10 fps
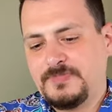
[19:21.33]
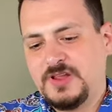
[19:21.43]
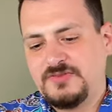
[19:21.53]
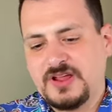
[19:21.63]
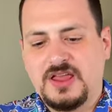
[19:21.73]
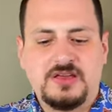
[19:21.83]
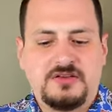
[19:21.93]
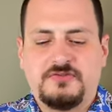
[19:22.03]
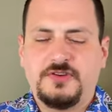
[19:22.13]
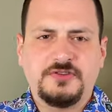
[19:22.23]
If I
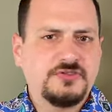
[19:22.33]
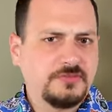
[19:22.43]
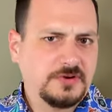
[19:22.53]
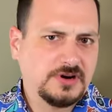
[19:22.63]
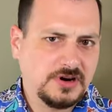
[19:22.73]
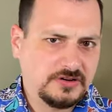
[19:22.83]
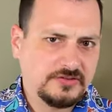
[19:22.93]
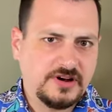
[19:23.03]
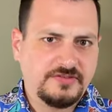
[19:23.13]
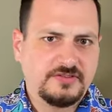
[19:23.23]
can't fit spur on a
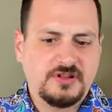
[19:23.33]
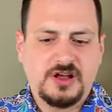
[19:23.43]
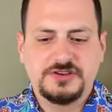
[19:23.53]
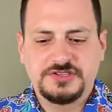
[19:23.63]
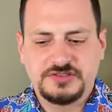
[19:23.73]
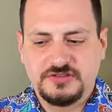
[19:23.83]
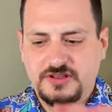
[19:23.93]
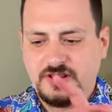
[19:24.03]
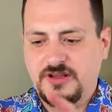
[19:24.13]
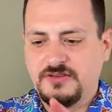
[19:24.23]
rifle, I
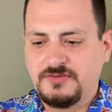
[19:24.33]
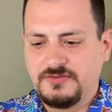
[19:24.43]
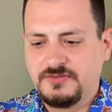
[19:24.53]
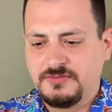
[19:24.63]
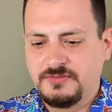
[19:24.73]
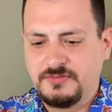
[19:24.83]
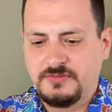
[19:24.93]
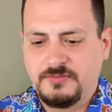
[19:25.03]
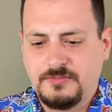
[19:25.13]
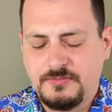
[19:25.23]
generally love
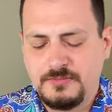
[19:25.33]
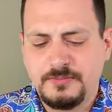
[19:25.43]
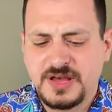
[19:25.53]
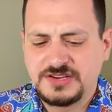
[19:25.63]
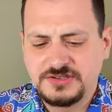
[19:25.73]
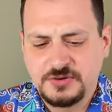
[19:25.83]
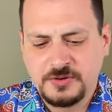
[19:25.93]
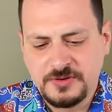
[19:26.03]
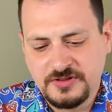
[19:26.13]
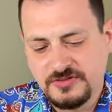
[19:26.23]
Badger
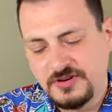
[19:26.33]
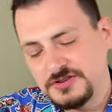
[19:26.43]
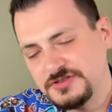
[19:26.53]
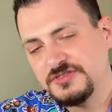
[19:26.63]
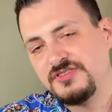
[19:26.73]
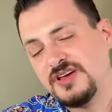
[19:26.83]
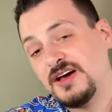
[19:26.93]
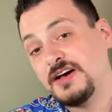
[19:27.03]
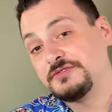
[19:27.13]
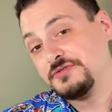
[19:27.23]
Ordnance, or I should say,
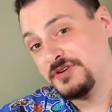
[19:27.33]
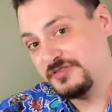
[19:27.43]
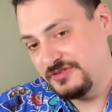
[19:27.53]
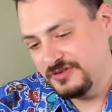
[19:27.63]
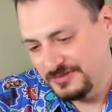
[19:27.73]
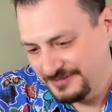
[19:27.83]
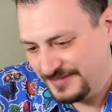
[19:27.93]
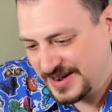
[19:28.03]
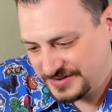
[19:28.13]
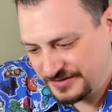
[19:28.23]
I trust
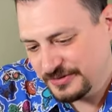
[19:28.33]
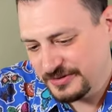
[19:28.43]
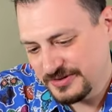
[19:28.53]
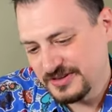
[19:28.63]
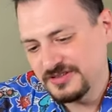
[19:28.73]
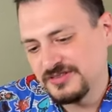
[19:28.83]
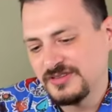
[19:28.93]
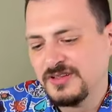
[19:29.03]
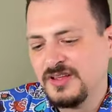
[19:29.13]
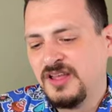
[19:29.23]
Badger Ordnance,